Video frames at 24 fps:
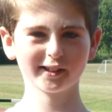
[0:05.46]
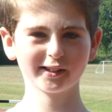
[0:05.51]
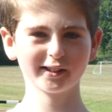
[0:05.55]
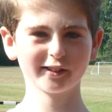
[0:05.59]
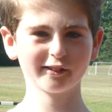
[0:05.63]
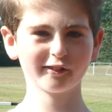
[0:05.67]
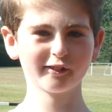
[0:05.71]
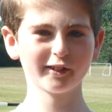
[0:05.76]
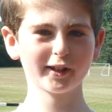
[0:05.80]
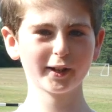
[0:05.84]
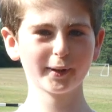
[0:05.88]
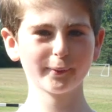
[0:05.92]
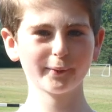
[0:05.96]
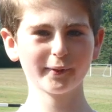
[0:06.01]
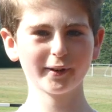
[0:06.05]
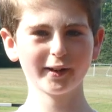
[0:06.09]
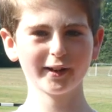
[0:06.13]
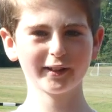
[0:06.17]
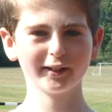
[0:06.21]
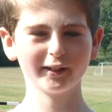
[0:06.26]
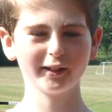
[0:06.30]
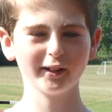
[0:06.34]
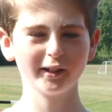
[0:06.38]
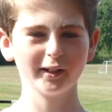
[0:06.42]
it's a great
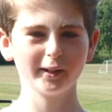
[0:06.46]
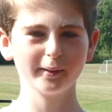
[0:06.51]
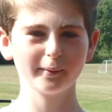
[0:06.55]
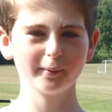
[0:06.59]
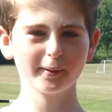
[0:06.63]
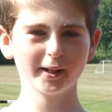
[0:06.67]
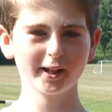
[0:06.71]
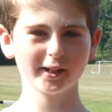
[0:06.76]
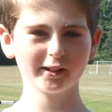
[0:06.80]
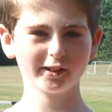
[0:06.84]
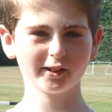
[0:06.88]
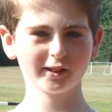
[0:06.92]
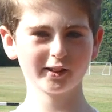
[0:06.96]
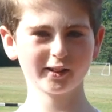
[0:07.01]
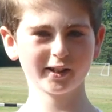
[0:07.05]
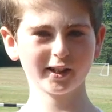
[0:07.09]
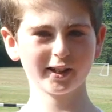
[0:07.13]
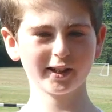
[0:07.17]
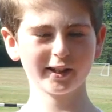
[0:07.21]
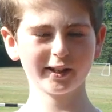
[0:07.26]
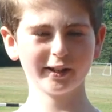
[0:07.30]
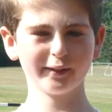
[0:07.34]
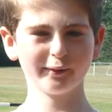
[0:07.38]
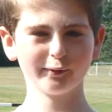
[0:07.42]
way to
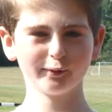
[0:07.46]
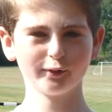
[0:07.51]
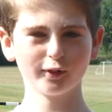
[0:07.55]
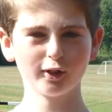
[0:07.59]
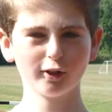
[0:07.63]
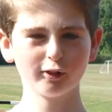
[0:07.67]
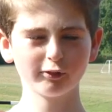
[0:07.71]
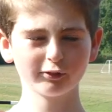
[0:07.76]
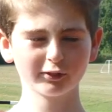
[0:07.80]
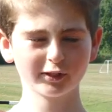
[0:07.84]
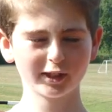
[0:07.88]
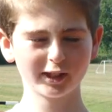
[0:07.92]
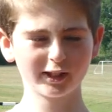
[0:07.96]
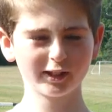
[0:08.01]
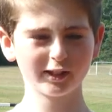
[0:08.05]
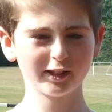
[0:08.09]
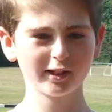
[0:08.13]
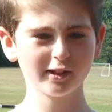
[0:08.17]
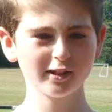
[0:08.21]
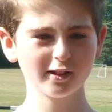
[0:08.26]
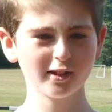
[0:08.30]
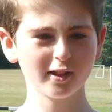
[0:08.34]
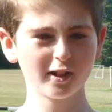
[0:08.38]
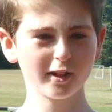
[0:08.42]
get involved in
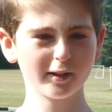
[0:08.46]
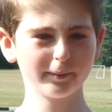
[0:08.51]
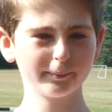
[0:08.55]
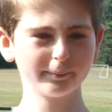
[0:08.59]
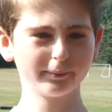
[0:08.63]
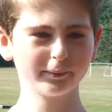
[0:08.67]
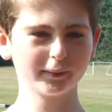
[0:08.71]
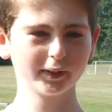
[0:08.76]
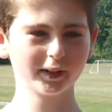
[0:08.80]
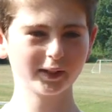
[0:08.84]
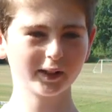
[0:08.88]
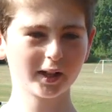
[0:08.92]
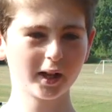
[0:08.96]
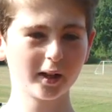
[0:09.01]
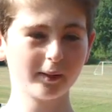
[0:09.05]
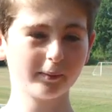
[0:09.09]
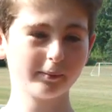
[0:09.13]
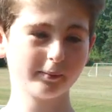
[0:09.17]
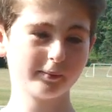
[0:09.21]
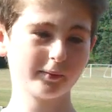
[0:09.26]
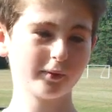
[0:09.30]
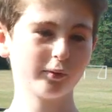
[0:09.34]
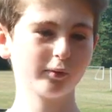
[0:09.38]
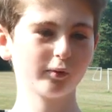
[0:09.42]

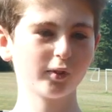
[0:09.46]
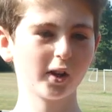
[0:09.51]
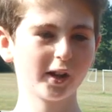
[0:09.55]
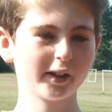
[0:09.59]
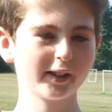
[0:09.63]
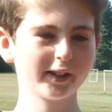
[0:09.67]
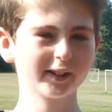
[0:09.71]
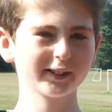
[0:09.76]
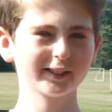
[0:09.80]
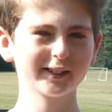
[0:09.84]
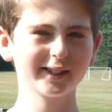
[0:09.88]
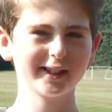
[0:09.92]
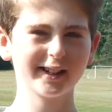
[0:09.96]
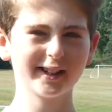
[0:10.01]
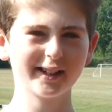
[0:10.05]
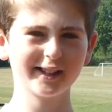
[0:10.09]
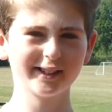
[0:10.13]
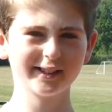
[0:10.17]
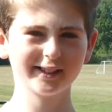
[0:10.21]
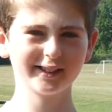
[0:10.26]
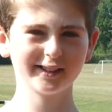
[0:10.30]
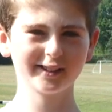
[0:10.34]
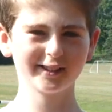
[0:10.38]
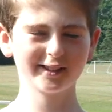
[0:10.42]
running,
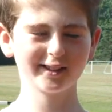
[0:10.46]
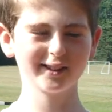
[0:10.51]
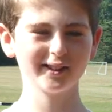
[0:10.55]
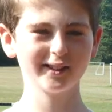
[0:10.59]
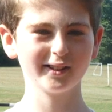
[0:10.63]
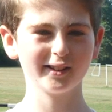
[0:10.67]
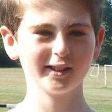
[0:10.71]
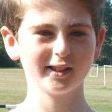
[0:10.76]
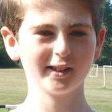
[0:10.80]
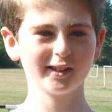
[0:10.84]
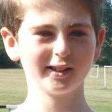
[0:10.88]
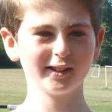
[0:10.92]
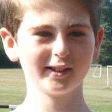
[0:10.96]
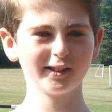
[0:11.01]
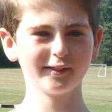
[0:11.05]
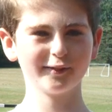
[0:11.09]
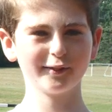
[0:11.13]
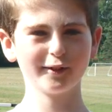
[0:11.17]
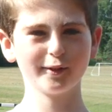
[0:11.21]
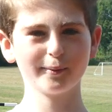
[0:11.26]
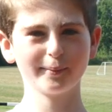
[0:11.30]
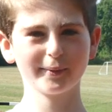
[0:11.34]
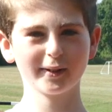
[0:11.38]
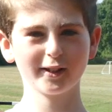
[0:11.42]
and it
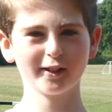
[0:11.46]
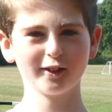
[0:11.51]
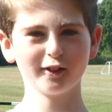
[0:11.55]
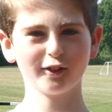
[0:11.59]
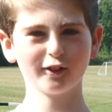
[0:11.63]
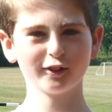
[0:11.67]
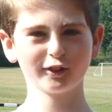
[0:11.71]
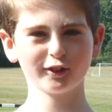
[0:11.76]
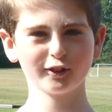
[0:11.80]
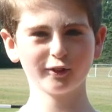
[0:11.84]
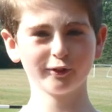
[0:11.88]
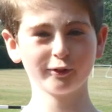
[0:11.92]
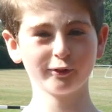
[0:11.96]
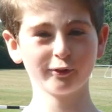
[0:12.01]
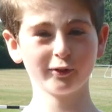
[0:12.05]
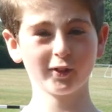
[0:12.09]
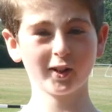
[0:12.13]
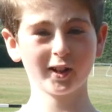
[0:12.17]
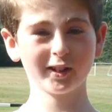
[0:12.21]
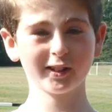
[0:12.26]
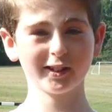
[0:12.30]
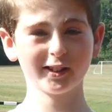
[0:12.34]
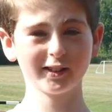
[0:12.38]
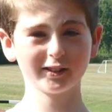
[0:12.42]
will be lots of
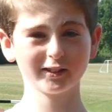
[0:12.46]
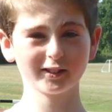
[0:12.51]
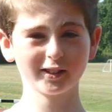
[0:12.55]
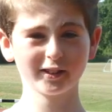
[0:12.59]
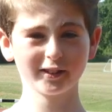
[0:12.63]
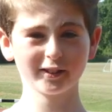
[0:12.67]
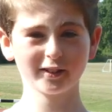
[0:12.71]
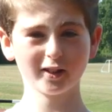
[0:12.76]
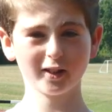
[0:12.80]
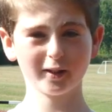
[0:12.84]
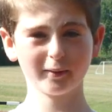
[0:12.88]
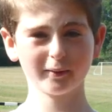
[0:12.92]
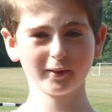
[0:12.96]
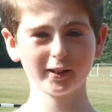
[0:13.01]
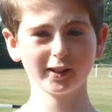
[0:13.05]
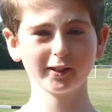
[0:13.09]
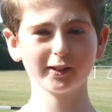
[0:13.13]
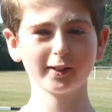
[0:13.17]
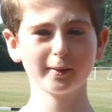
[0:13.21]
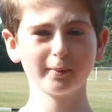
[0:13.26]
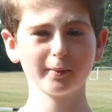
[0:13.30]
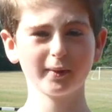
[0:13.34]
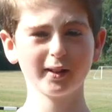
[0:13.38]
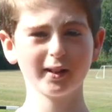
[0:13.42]
fun, and I can't
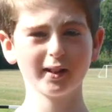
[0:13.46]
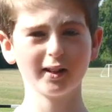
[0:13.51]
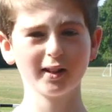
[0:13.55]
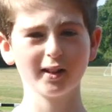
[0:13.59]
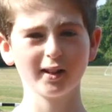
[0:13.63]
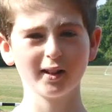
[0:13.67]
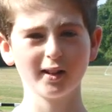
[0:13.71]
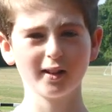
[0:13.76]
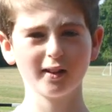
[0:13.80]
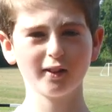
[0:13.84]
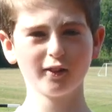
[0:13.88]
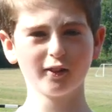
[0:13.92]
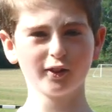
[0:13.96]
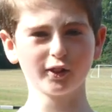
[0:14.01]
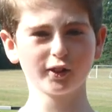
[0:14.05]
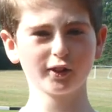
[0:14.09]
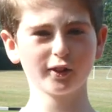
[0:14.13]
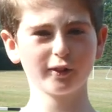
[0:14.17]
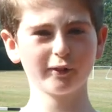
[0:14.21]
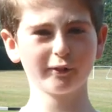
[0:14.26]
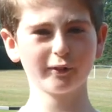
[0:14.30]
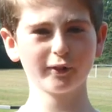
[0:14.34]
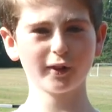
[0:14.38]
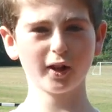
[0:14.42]
wait to meet
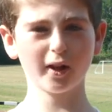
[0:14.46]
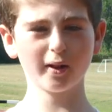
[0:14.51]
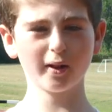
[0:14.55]
lots of